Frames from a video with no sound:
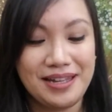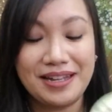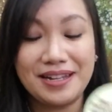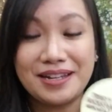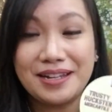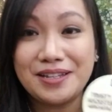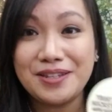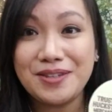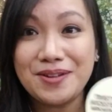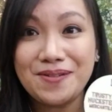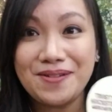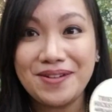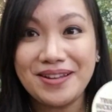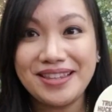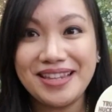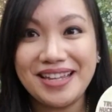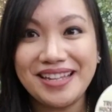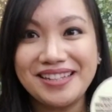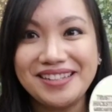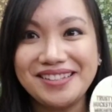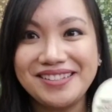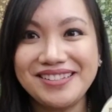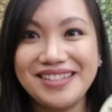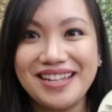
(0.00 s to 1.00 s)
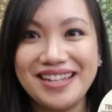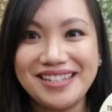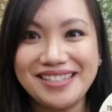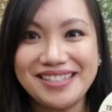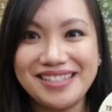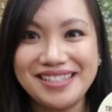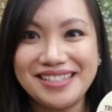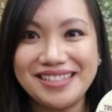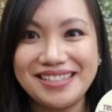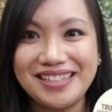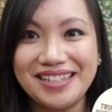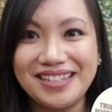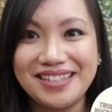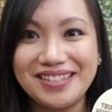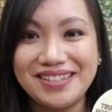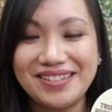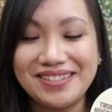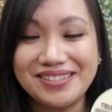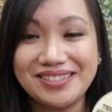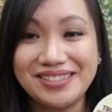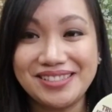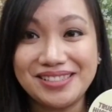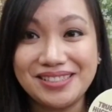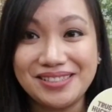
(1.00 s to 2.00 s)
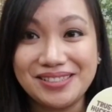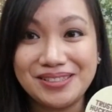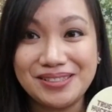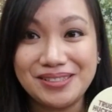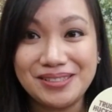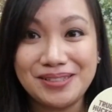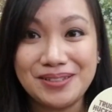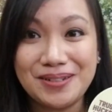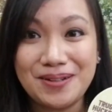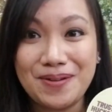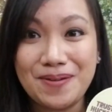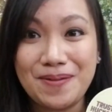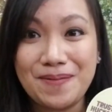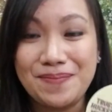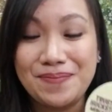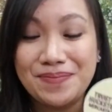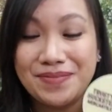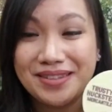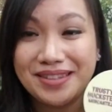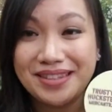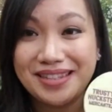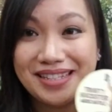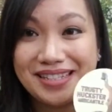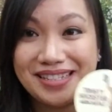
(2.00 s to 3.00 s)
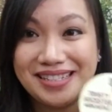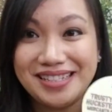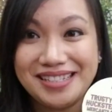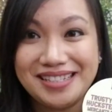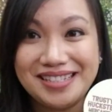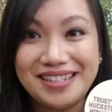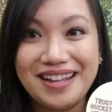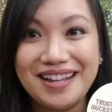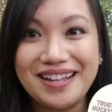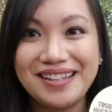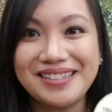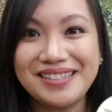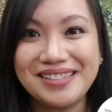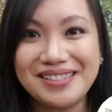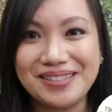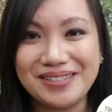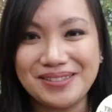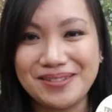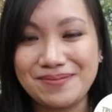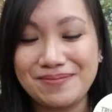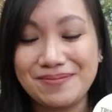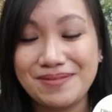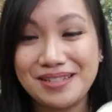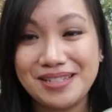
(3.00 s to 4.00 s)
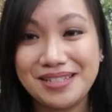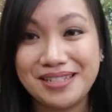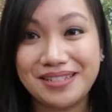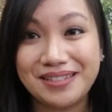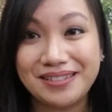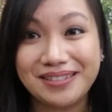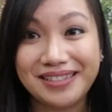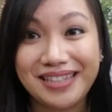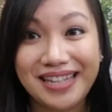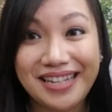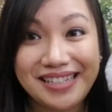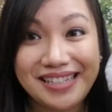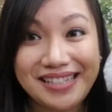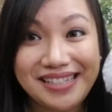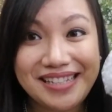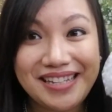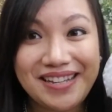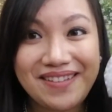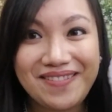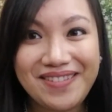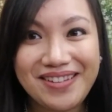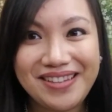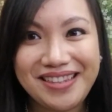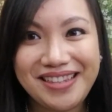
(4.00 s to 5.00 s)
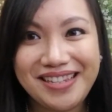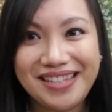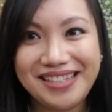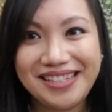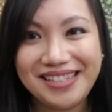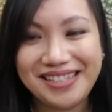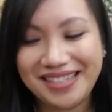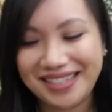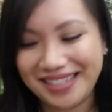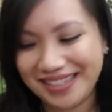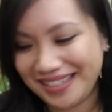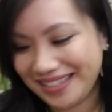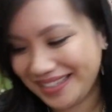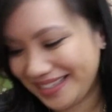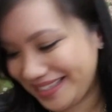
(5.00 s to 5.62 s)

knowing that you like to collect coasters. So this is awesome. So let's see what this is.